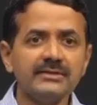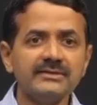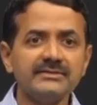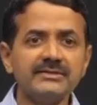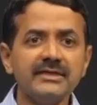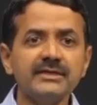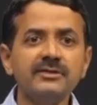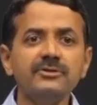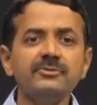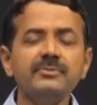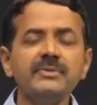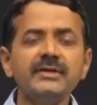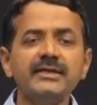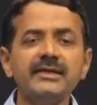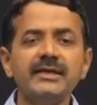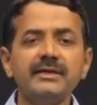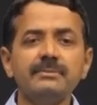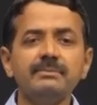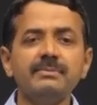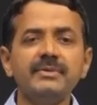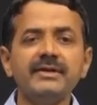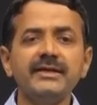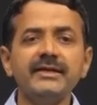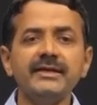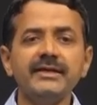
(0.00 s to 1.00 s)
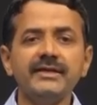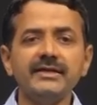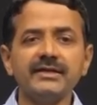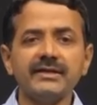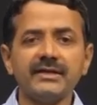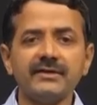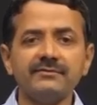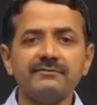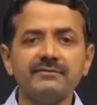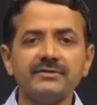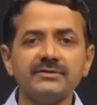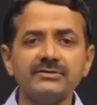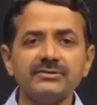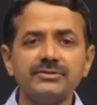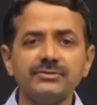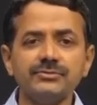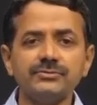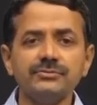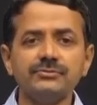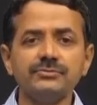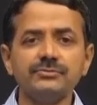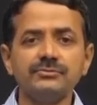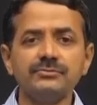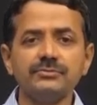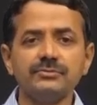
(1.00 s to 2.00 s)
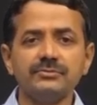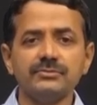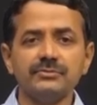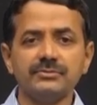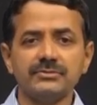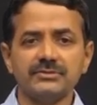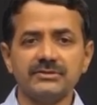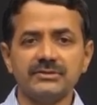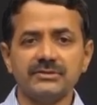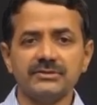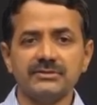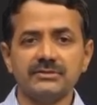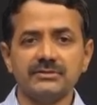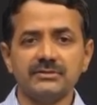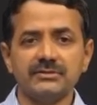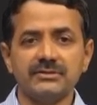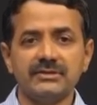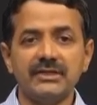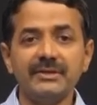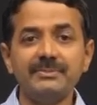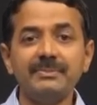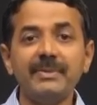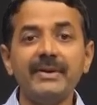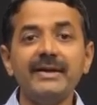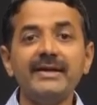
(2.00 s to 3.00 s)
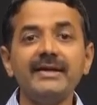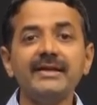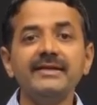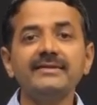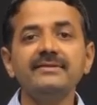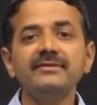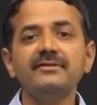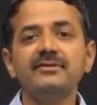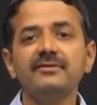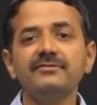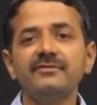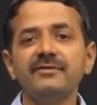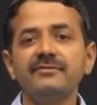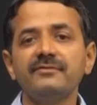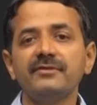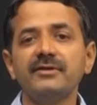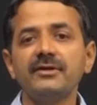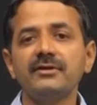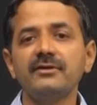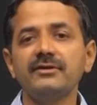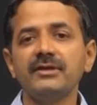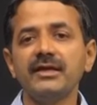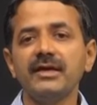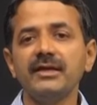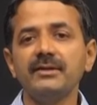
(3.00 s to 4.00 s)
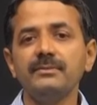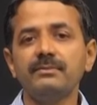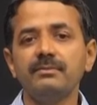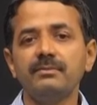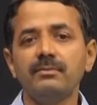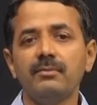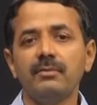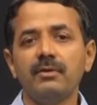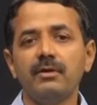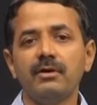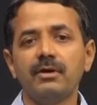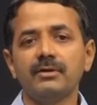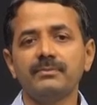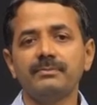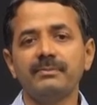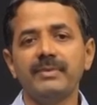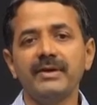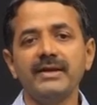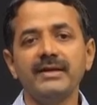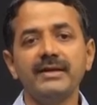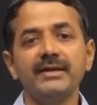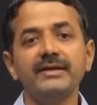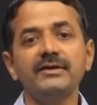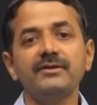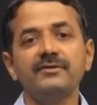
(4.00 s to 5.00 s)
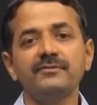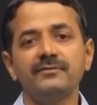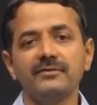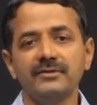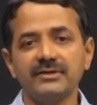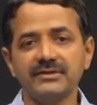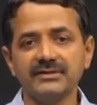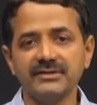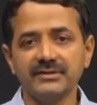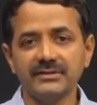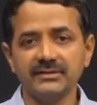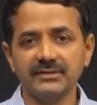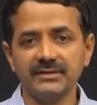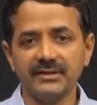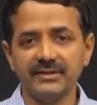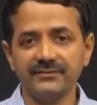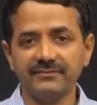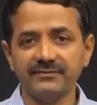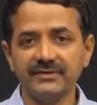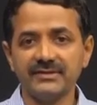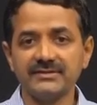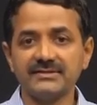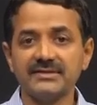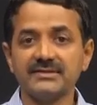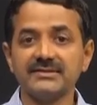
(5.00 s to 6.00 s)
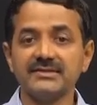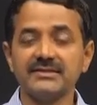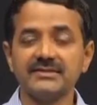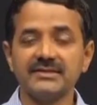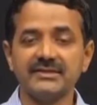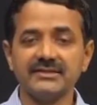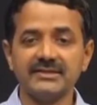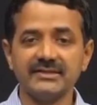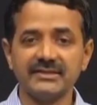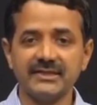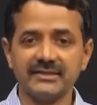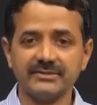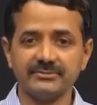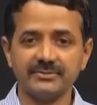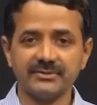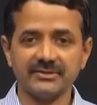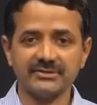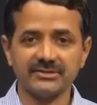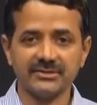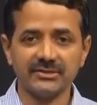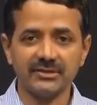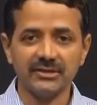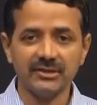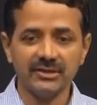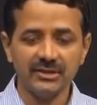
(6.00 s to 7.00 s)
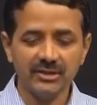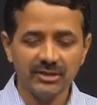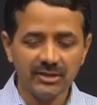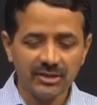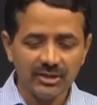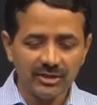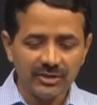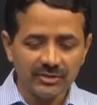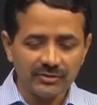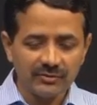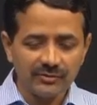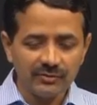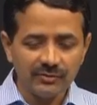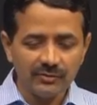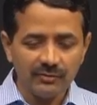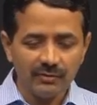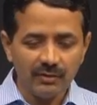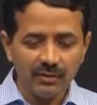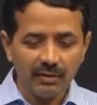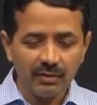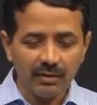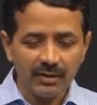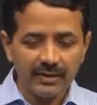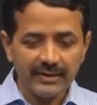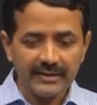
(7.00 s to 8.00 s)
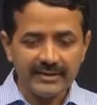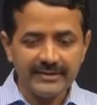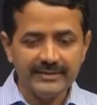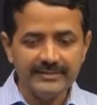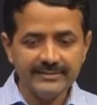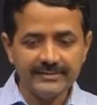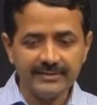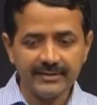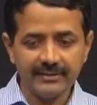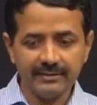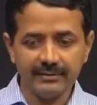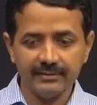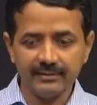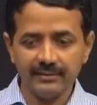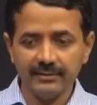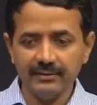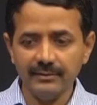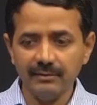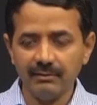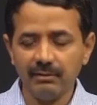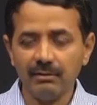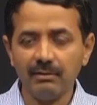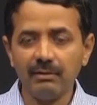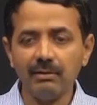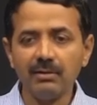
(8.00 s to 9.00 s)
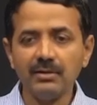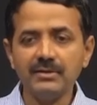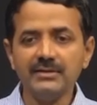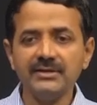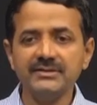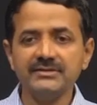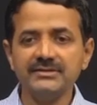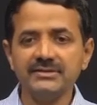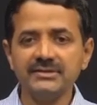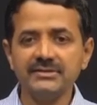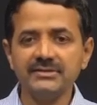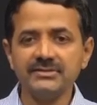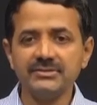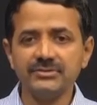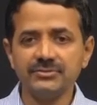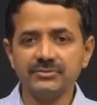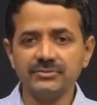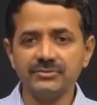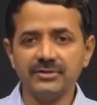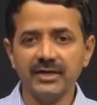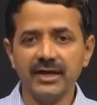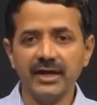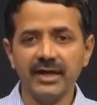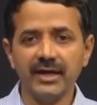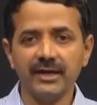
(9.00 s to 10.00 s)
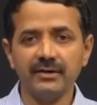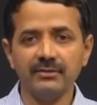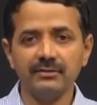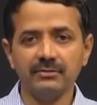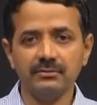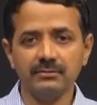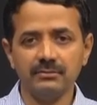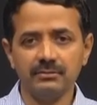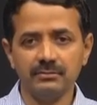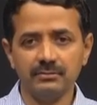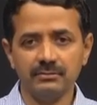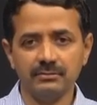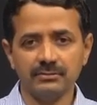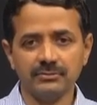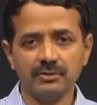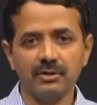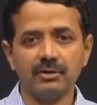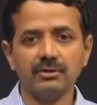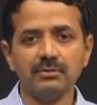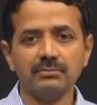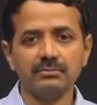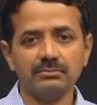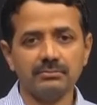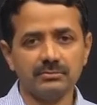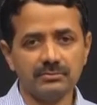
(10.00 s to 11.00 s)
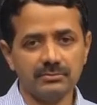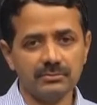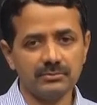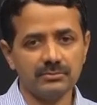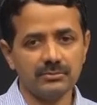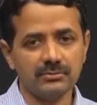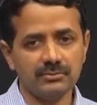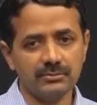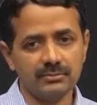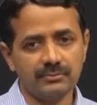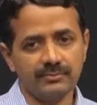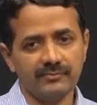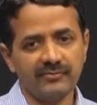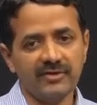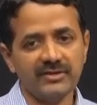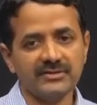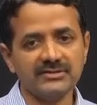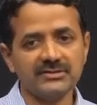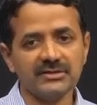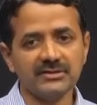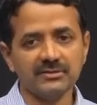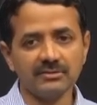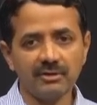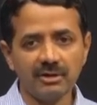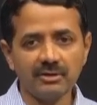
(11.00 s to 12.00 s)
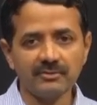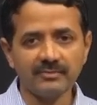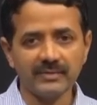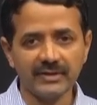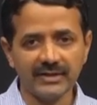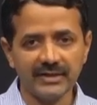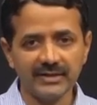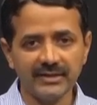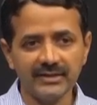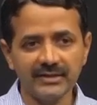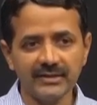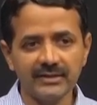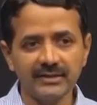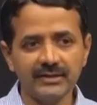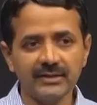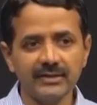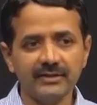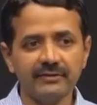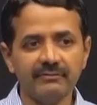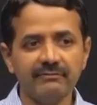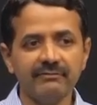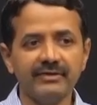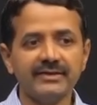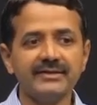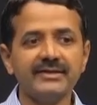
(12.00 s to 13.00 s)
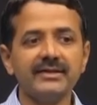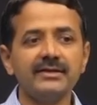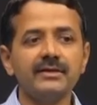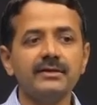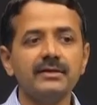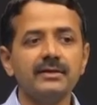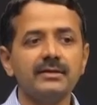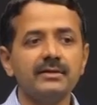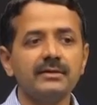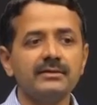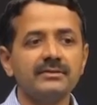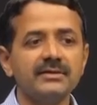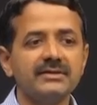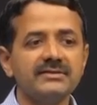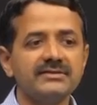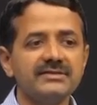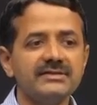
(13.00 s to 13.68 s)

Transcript: Genomic imprinting refers to the dependence of a phenotype on parent of origin differences in the gene expression. So, in general, all the genes should have norm function normally, whether the